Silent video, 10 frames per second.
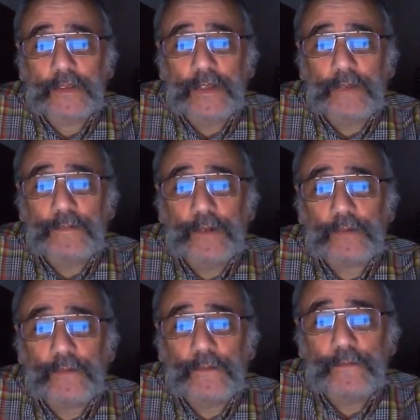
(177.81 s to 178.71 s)
I
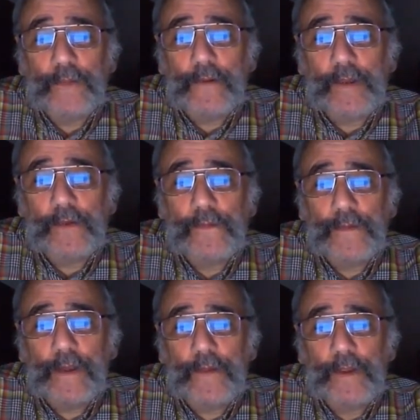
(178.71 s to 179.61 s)
felt very,
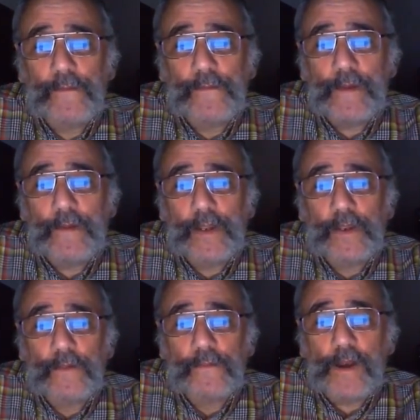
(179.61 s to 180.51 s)
very, very
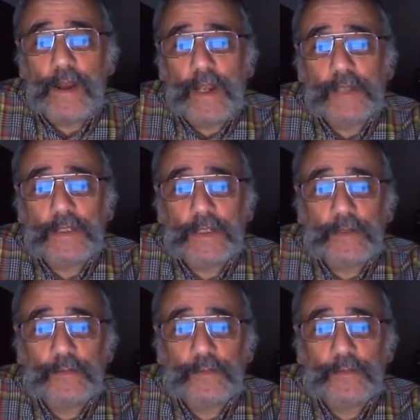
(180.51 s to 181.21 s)
violated.